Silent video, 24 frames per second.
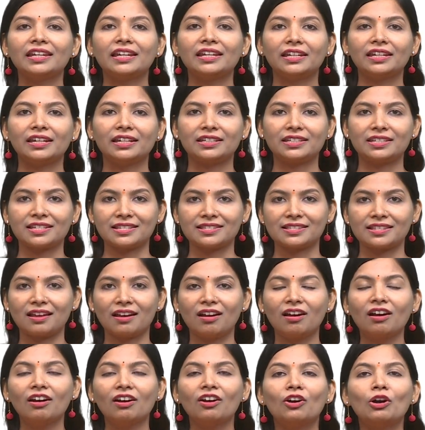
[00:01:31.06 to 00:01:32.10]
It is a
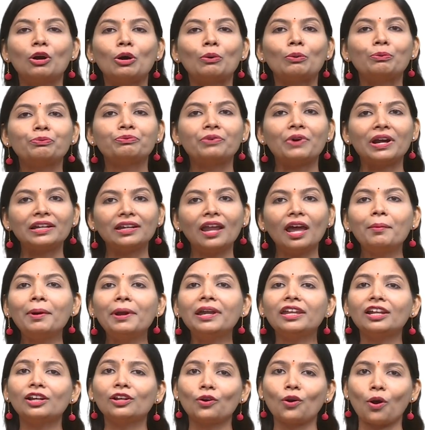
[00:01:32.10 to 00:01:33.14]

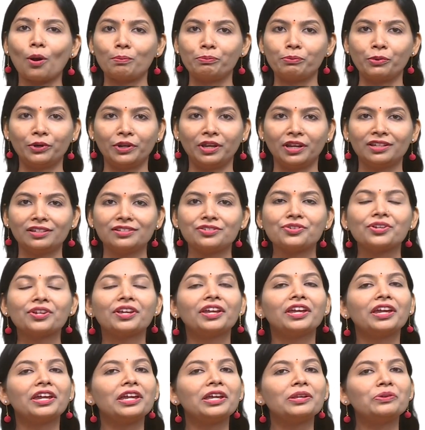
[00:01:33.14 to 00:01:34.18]
fundamental component
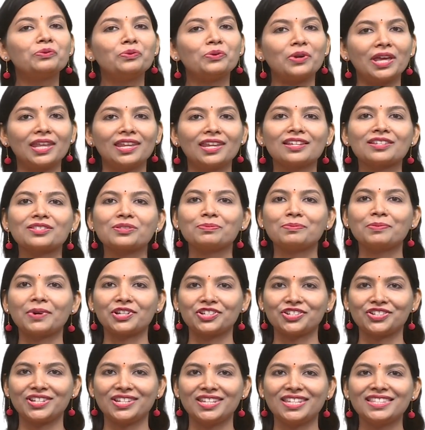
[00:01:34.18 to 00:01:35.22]
in various
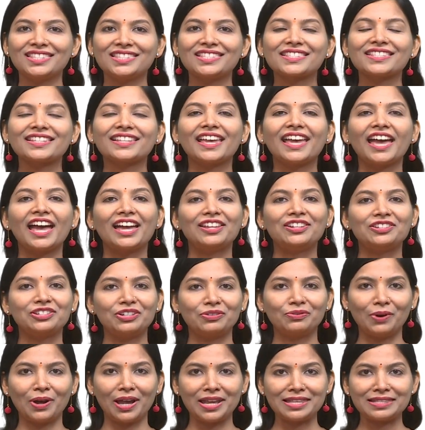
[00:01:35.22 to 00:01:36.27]
machines and
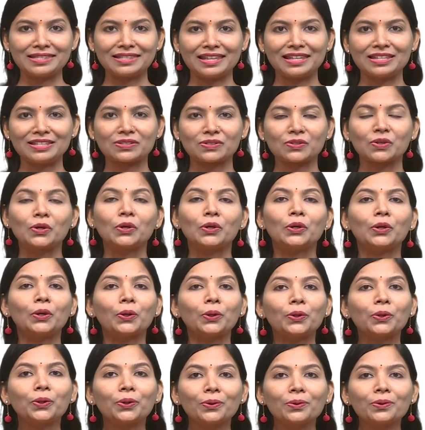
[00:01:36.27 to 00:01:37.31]
devices
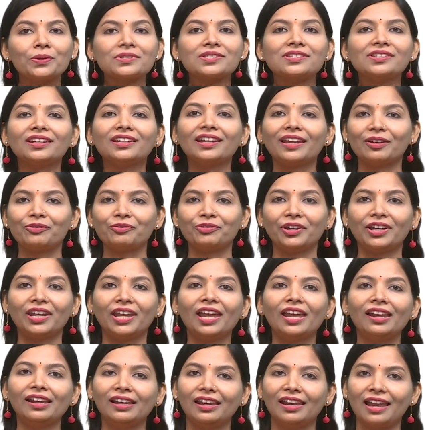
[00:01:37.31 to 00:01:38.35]
used in
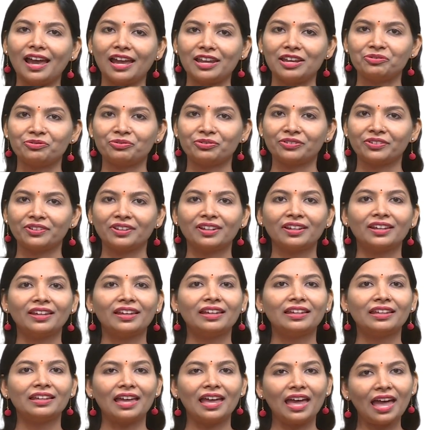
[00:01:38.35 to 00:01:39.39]
everyday life
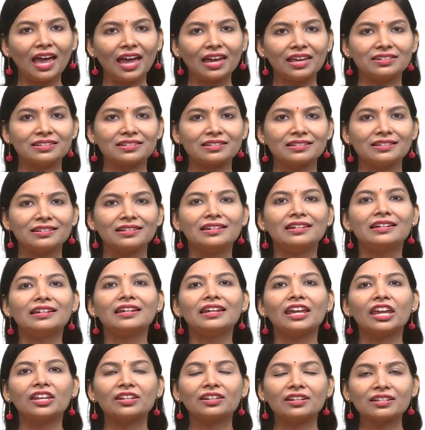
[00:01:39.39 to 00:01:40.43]
and
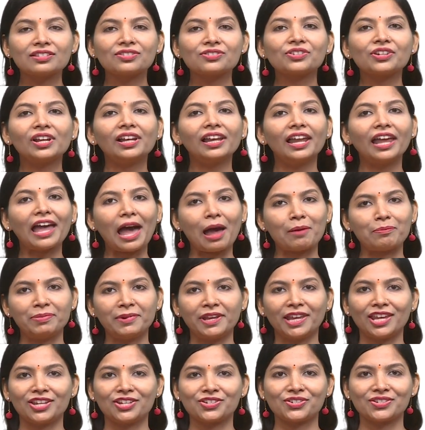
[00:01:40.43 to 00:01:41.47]
industrial
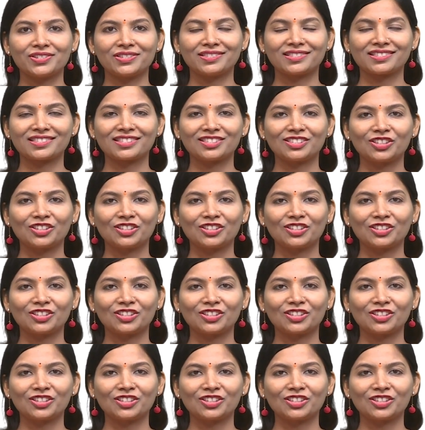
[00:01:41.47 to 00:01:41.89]
applications.